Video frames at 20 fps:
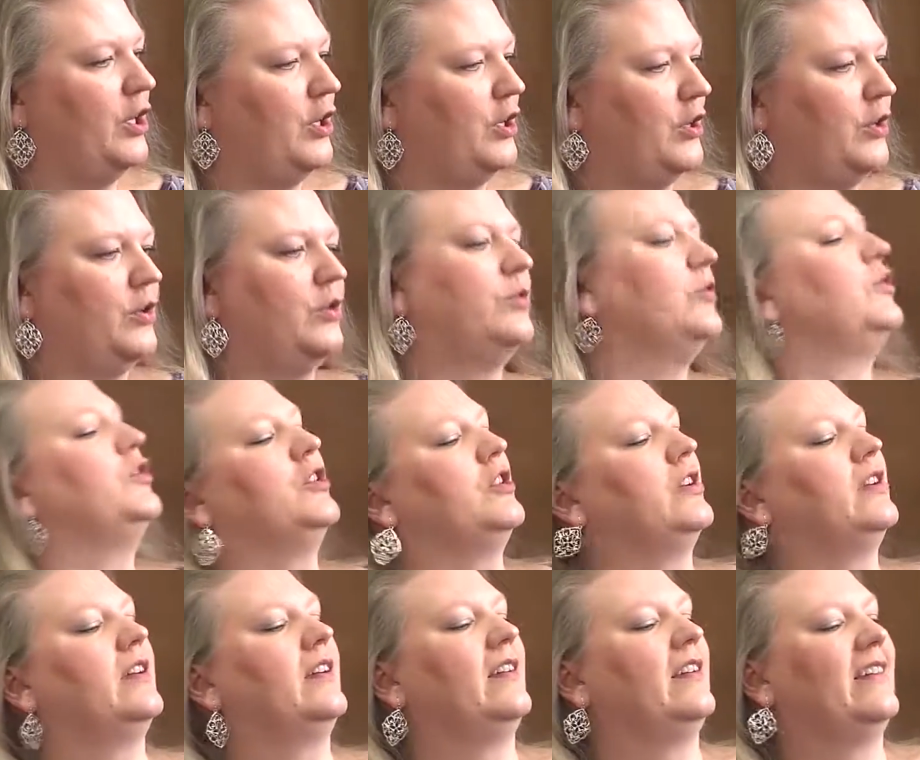Dave to
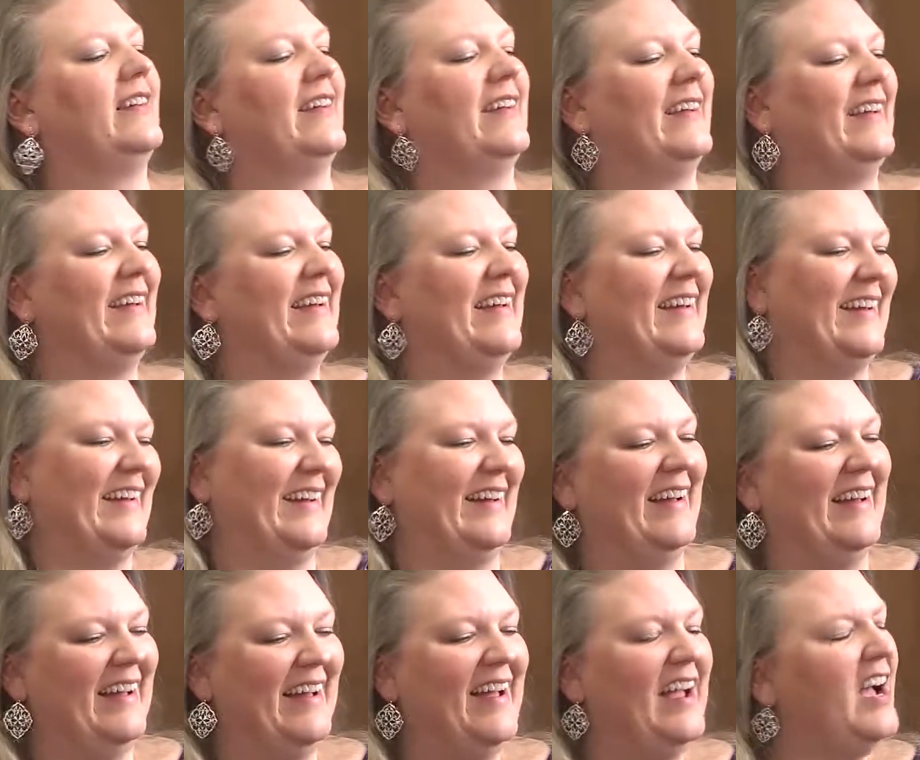shoot that.
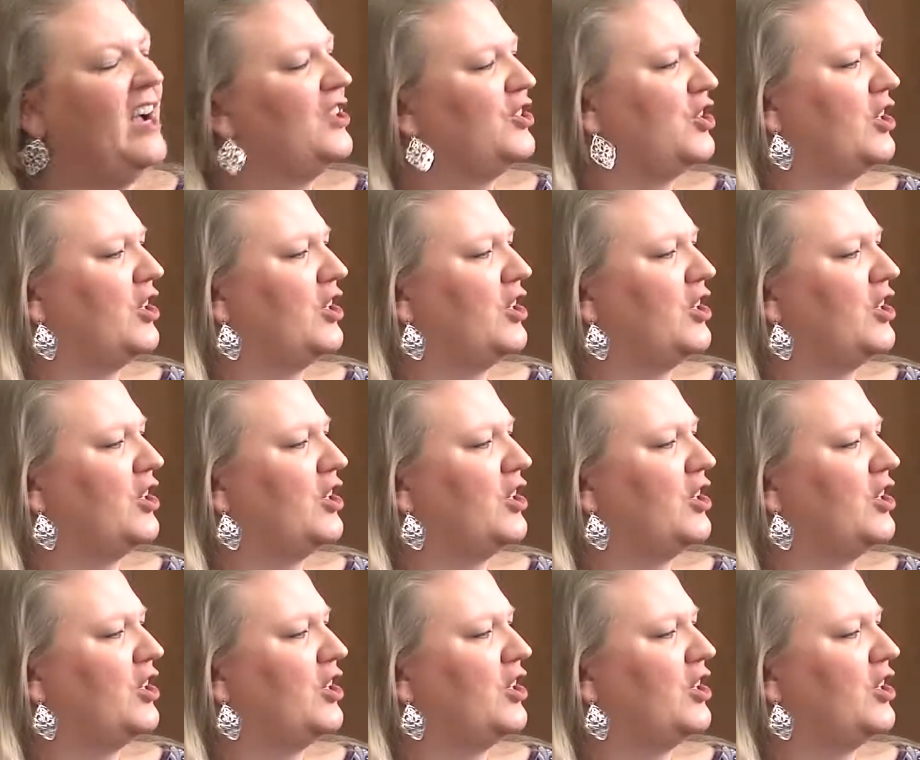Fun.